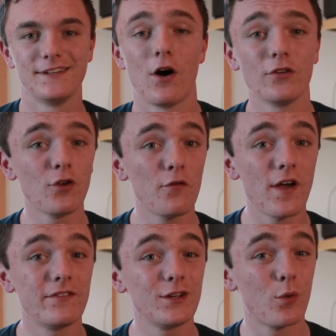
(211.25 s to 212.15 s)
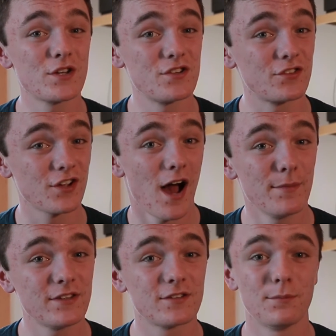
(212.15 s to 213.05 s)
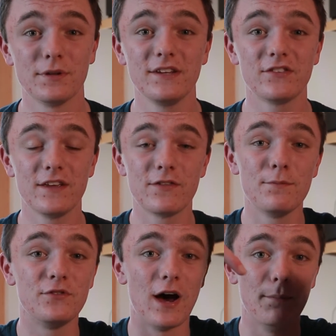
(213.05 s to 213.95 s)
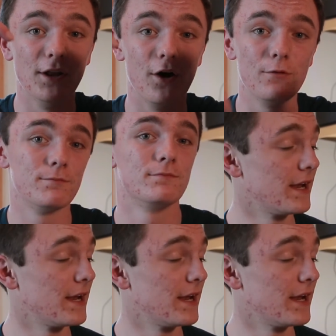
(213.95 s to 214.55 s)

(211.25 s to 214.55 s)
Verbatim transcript: Also, if you have any questions or comments, please leave them down below.